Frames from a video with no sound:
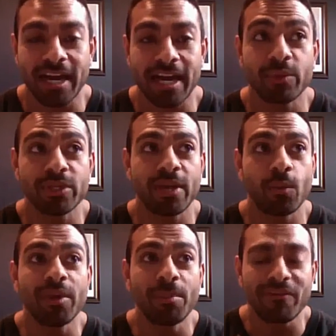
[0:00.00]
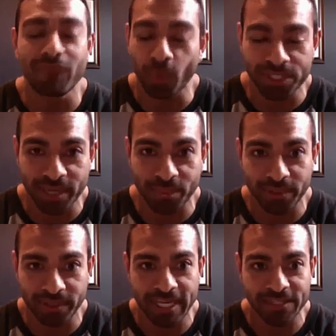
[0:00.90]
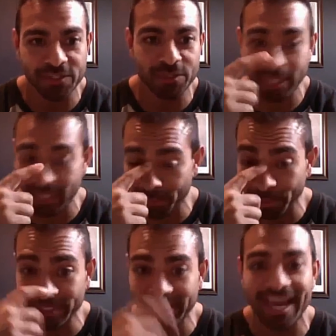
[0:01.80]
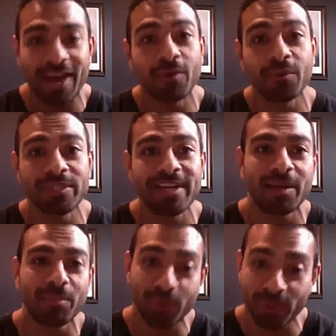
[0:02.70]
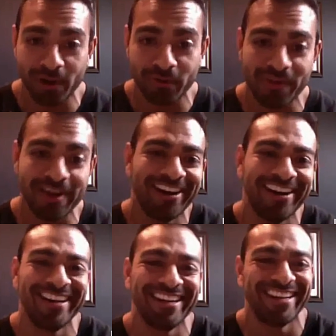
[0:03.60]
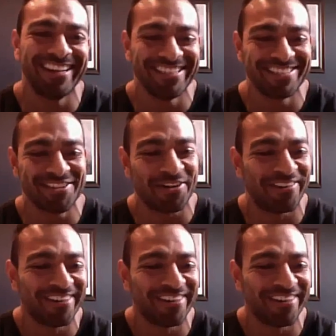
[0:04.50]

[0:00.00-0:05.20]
It would have been 4 separate occasions, but apparently that one was not a pro qualifier. So.